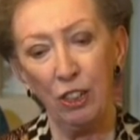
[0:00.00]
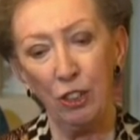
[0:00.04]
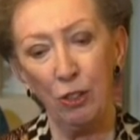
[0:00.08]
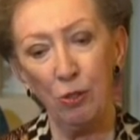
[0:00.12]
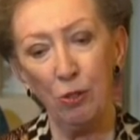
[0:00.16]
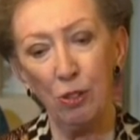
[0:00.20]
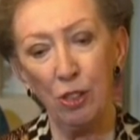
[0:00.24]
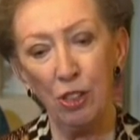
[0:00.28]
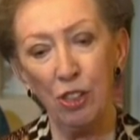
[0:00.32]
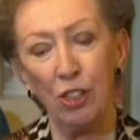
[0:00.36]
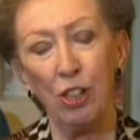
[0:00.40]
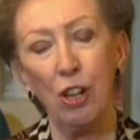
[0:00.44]
you
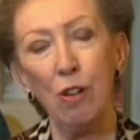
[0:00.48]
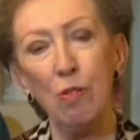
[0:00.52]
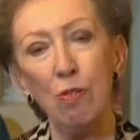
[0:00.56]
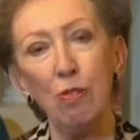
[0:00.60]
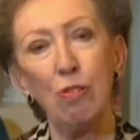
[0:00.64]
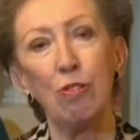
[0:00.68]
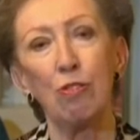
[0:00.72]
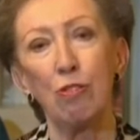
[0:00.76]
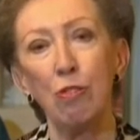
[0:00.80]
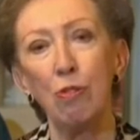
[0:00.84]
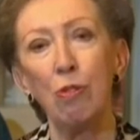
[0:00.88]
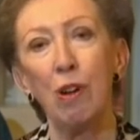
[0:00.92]
can go
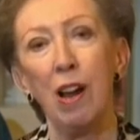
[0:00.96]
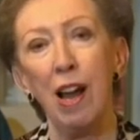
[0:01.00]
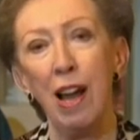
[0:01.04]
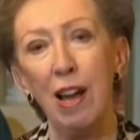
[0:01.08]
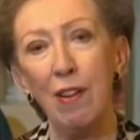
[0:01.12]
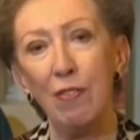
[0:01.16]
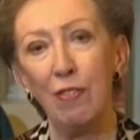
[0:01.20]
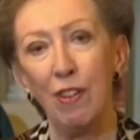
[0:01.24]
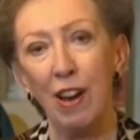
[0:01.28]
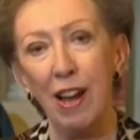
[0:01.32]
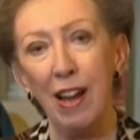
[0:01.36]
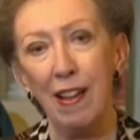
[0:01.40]
through
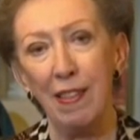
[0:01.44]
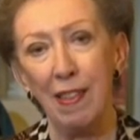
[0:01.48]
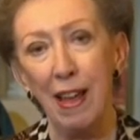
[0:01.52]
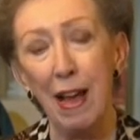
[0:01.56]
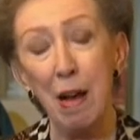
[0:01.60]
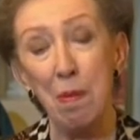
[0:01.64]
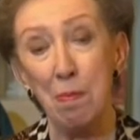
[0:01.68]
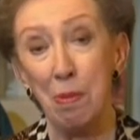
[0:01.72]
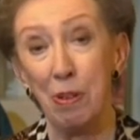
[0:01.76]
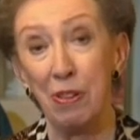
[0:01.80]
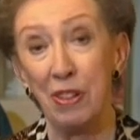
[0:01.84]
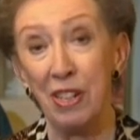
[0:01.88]
life like
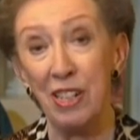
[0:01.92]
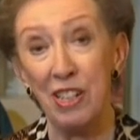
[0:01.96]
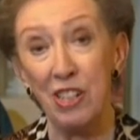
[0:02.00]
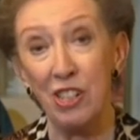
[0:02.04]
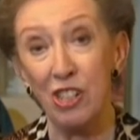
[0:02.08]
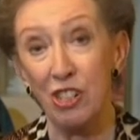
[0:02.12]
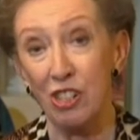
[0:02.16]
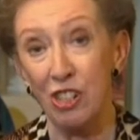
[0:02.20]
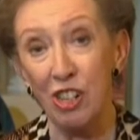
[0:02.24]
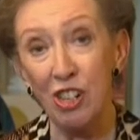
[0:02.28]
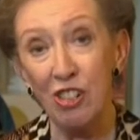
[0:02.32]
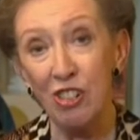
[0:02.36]
that, but it's
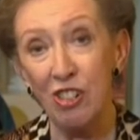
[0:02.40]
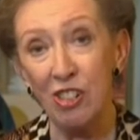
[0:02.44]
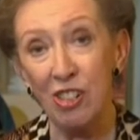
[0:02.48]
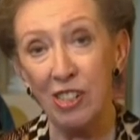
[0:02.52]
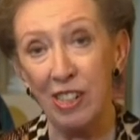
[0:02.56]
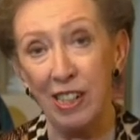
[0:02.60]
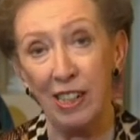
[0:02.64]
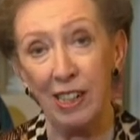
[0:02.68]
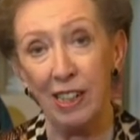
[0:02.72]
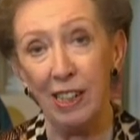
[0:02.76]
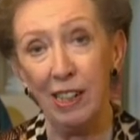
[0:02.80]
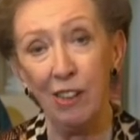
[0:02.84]

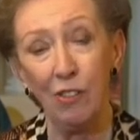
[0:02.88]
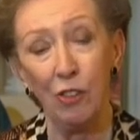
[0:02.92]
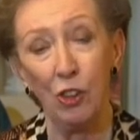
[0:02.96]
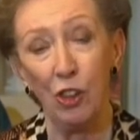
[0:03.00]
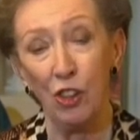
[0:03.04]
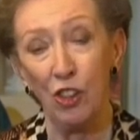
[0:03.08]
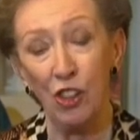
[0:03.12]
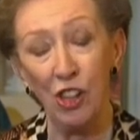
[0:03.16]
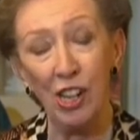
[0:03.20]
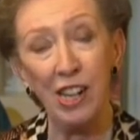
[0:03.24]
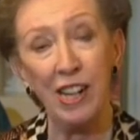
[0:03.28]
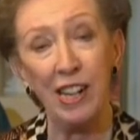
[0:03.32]
certainly the
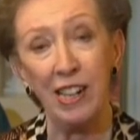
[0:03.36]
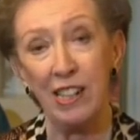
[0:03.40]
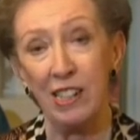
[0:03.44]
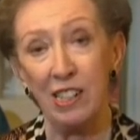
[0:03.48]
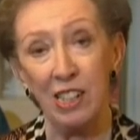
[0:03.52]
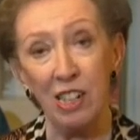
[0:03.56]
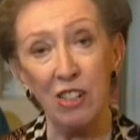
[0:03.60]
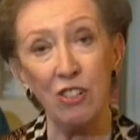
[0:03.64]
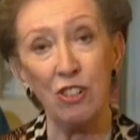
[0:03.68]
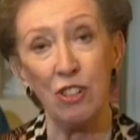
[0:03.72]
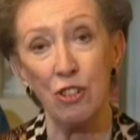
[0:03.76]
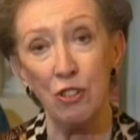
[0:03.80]
thing it
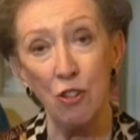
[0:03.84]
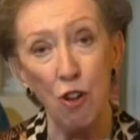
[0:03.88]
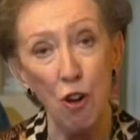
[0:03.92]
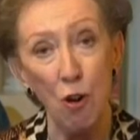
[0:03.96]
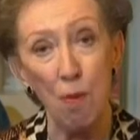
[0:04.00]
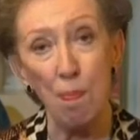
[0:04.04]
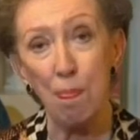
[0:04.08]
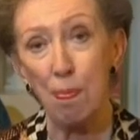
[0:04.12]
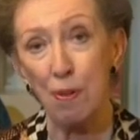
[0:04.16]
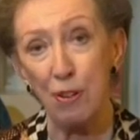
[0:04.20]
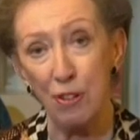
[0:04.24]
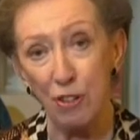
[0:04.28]
does
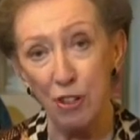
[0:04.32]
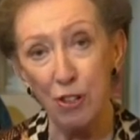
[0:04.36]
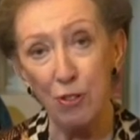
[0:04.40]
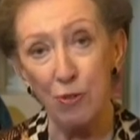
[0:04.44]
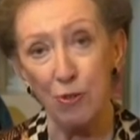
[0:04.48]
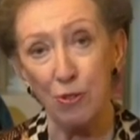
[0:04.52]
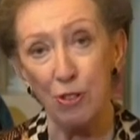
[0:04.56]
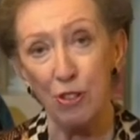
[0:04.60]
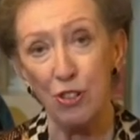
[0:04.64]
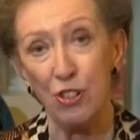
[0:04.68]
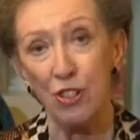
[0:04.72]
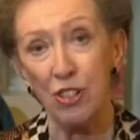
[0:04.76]
not
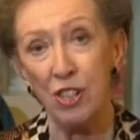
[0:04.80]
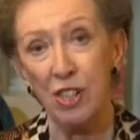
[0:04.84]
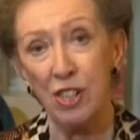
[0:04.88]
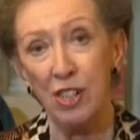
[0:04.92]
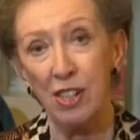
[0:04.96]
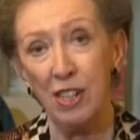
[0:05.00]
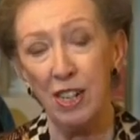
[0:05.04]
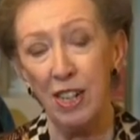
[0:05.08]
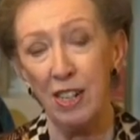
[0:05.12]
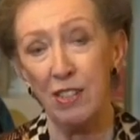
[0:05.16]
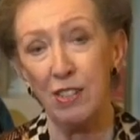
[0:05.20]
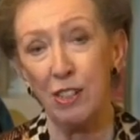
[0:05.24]
produce
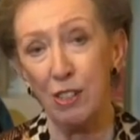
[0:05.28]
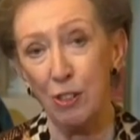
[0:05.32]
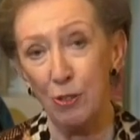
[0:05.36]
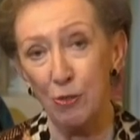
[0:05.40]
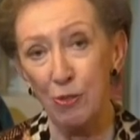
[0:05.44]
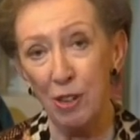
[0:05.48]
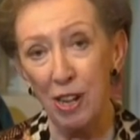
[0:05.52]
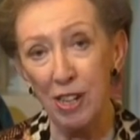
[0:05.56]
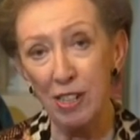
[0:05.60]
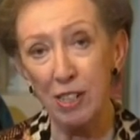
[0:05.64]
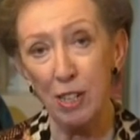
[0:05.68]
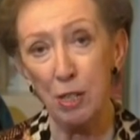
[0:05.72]
is a
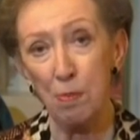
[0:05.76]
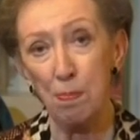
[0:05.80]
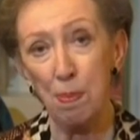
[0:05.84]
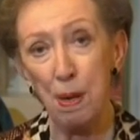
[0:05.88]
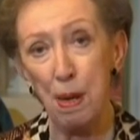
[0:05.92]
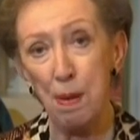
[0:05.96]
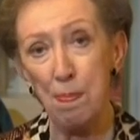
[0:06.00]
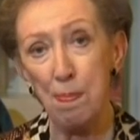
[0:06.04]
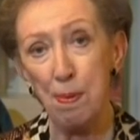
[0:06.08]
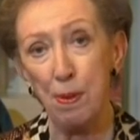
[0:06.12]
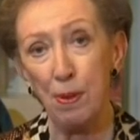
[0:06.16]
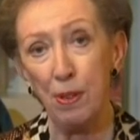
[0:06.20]
united
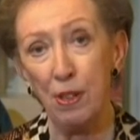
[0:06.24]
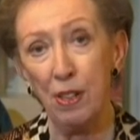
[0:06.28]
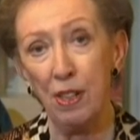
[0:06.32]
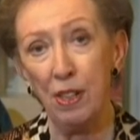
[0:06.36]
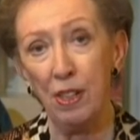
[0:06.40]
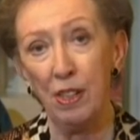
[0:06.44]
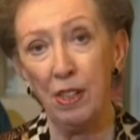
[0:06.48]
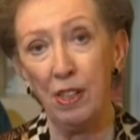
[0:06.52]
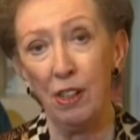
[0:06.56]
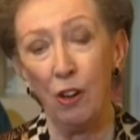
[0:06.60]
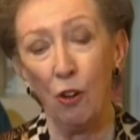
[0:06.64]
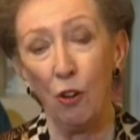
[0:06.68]
people
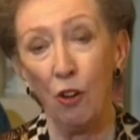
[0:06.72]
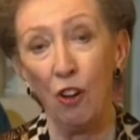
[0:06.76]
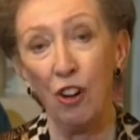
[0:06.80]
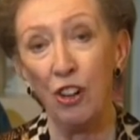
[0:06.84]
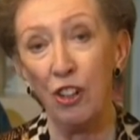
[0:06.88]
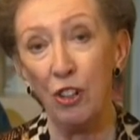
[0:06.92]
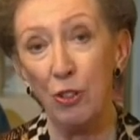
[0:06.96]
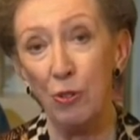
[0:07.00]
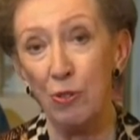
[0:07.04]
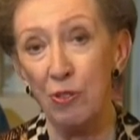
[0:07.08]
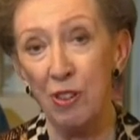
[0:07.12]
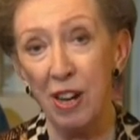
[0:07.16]
or a
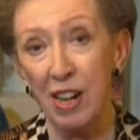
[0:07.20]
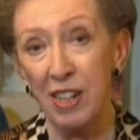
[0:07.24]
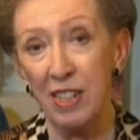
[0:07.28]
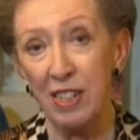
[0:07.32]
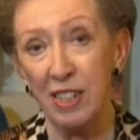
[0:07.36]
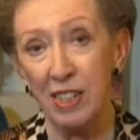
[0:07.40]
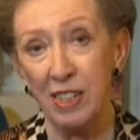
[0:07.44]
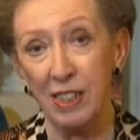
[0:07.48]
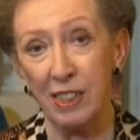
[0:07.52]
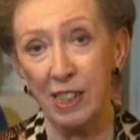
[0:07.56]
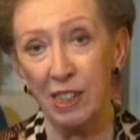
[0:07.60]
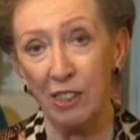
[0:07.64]

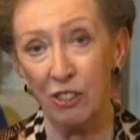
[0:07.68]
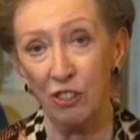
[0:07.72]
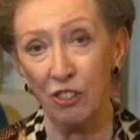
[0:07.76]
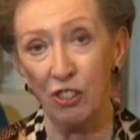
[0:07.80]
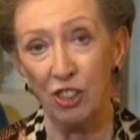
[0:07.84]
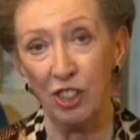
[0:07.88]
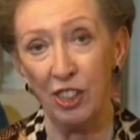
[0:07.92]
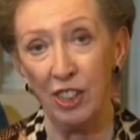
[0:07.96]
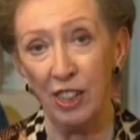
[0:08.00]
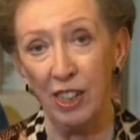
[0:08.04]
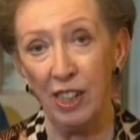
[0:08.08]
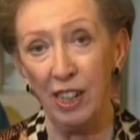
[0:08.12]
united
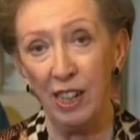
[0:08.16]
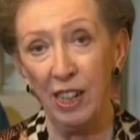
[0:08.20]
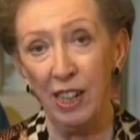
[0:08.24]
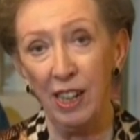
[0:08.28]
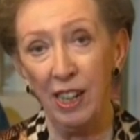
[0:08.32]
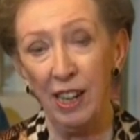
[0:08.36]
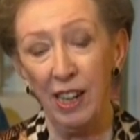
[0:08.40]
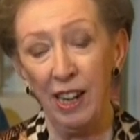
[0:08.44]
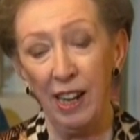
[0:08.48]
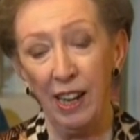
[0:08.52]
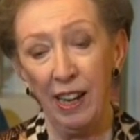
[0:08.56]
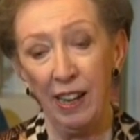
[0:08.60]
country.
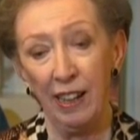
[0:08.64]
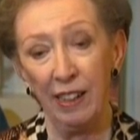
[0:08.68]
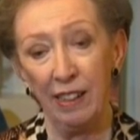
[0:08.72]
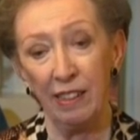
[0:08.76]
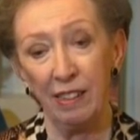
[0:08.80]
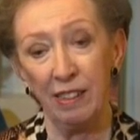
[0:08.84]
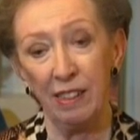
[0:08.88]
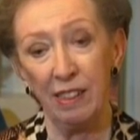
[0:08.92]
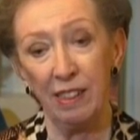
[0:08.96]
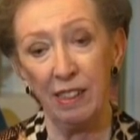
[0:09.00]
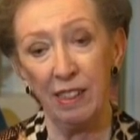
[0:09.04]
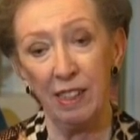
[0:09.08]

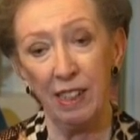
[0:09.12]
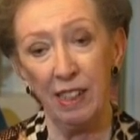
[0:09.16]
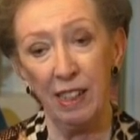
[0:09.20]
And